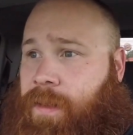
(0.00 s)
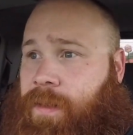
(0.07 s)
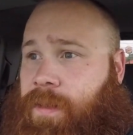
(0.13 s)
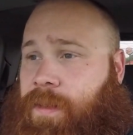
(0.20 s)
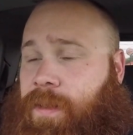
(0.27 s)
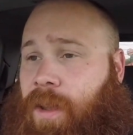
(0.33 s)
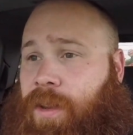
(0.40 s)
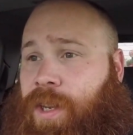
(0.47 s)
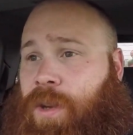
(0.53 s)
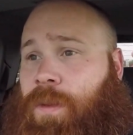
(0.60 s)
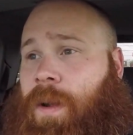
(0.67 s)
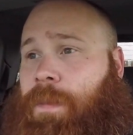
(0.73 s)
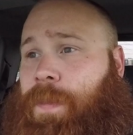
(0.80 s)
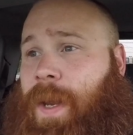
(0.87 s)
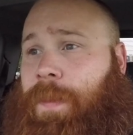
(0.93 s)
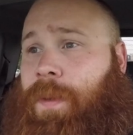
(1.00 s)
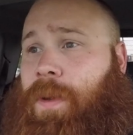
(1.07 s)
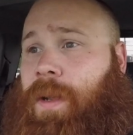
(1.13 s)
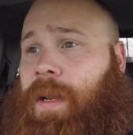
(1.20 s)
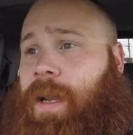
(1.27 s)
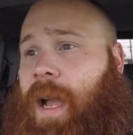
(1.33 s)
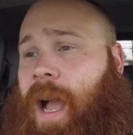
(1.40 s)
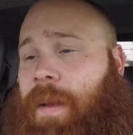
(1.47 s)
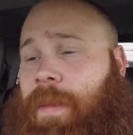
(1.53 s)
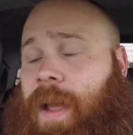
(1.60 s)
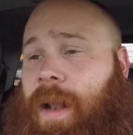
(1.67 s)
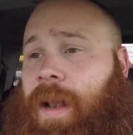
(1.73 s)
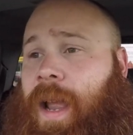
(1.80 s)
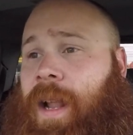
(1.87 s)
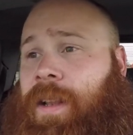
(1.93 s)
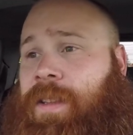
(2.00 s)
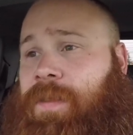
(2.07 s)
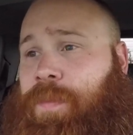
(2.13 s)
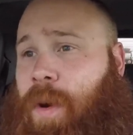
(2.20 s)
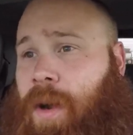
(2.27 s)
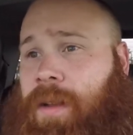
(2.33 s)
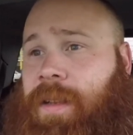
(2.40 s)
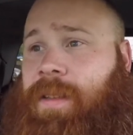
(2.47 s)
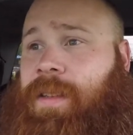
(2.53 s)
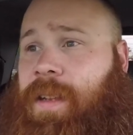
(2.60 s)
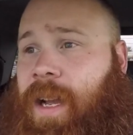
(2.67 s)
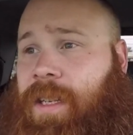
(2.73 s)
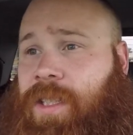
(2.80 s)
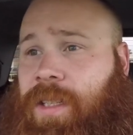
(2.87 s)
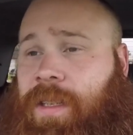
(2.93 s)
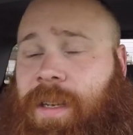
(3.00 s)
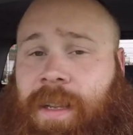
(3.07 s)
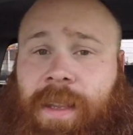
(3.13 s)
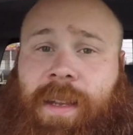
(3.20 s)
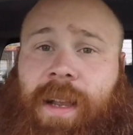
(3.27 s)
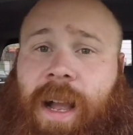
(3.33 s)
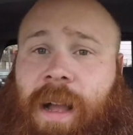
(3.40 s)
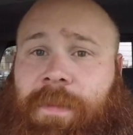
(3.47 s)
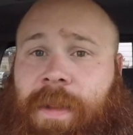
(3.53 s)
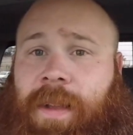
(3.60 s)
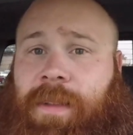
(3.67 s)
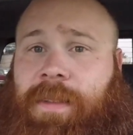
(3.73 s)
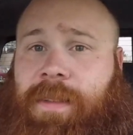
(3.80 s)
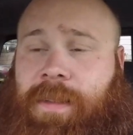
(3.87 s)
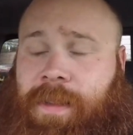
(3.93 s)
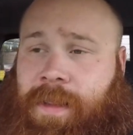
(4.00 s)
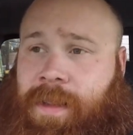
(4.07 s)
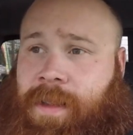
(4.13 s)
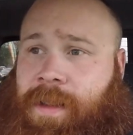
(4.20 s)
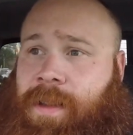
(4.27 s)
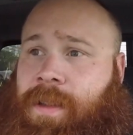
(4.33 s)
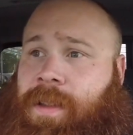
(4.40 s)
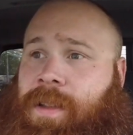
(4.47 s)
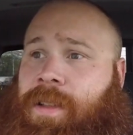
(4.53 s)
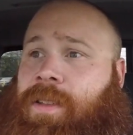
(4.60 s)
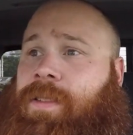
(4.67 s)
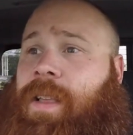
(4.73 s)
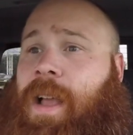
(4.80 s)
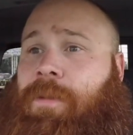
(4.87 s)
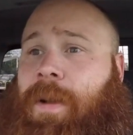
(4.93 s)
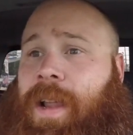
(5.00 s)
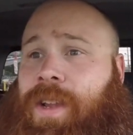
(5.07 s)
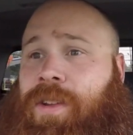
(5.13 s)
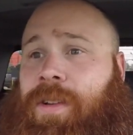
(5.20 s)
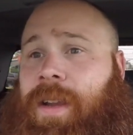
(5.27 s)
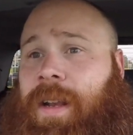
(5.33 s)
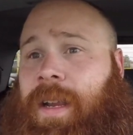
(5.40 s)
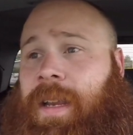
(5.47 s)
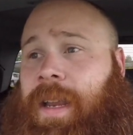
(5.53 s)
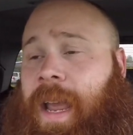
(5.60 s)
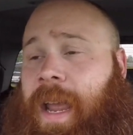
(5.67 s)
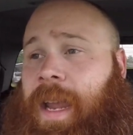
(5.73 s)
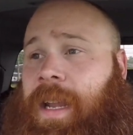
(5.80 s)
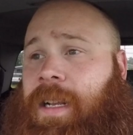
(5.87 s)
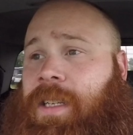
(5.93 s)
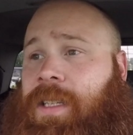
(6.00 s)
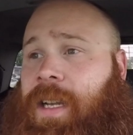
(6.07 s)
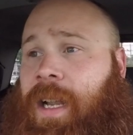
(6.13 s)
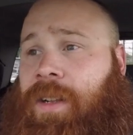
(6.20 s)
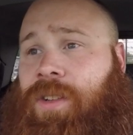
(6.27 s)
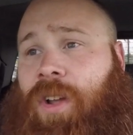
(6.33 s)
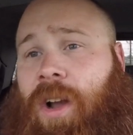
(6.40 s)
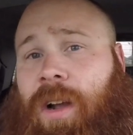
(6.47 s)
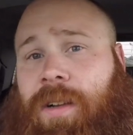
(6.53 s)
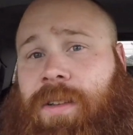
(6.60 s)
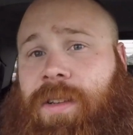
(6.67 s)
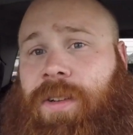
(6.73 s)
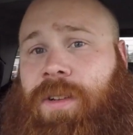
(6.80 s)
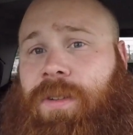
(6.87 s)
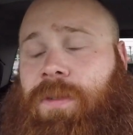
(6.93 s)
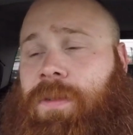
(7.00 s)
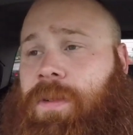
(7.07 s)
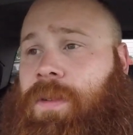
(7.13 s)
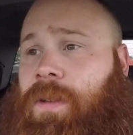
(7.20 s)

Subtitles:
So you want people to comment and spark discussion in the comments. So that way you can engage and talk to